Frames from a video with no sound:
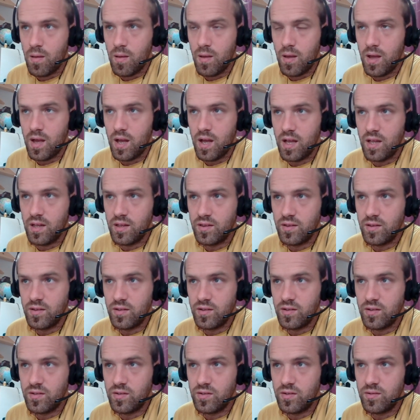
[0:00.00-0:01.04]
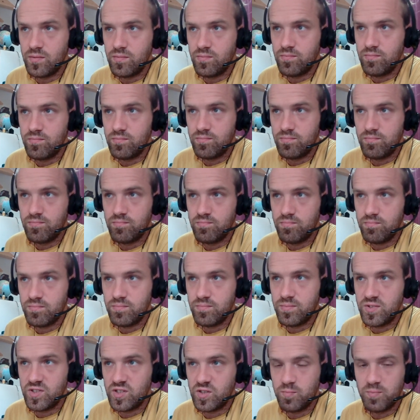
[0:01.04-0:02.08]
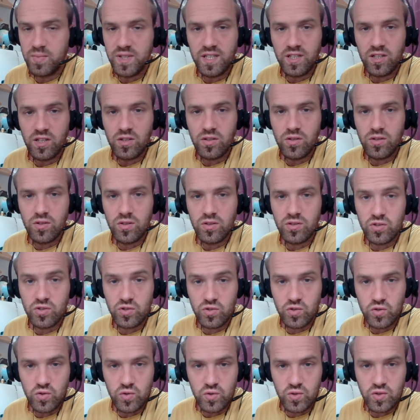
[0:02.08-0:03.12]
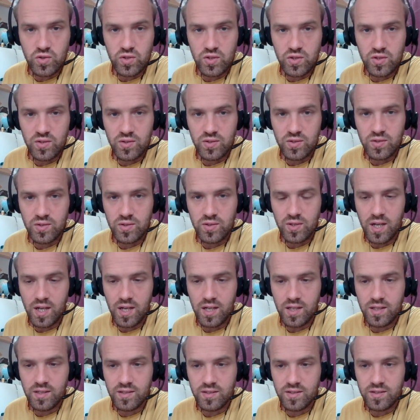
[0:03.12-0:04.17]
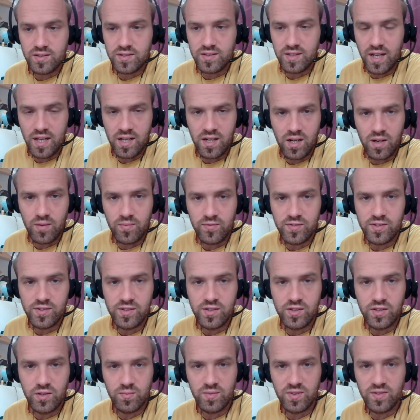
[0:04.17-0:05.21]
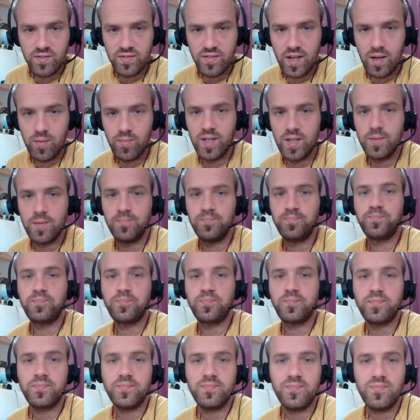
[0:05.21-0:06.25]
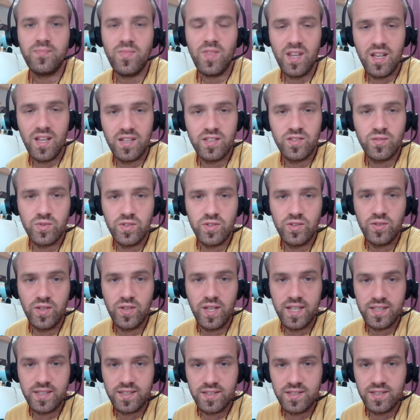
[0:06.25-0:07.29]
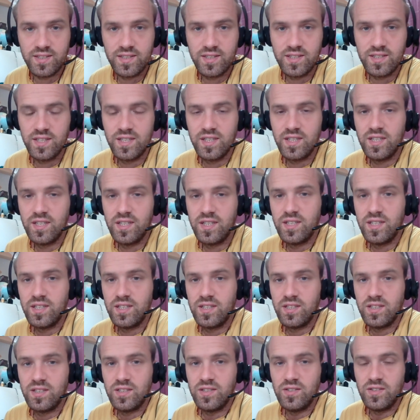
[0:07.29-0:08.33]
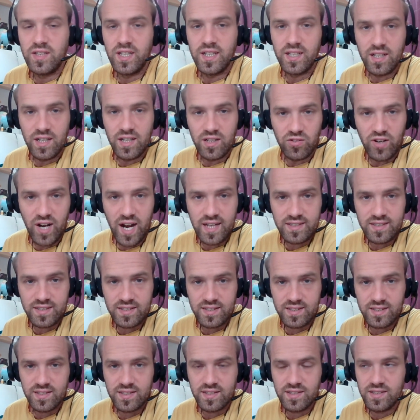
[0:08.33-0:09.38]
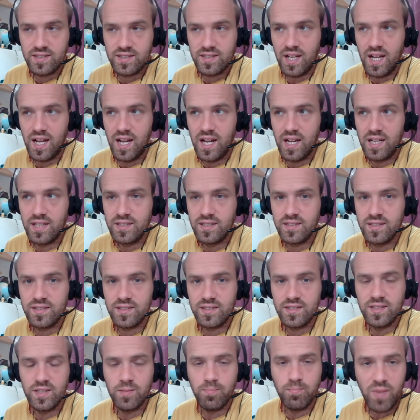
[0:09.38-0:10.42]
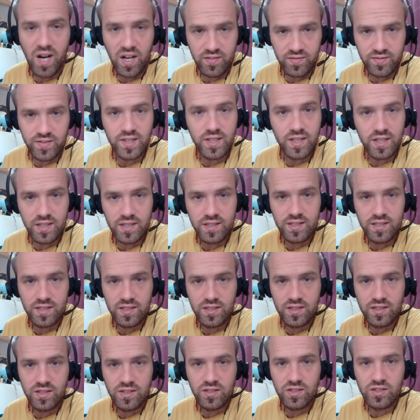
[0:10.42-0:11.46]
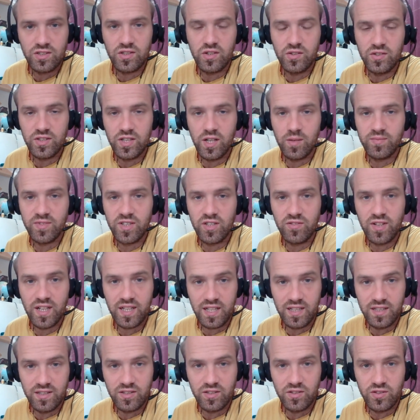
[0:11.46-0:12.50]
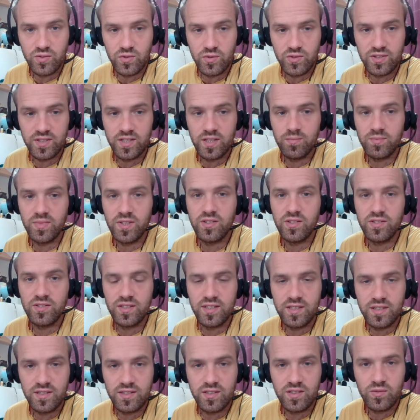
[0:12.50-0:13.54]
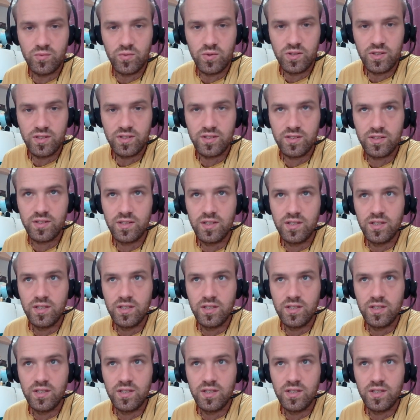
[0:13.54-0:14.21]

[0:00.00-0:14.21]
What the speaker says: and speak your truth and stand up for the human family. That's what you get. You get harassed, and the mafia shows up directly at your doorstep, because this is what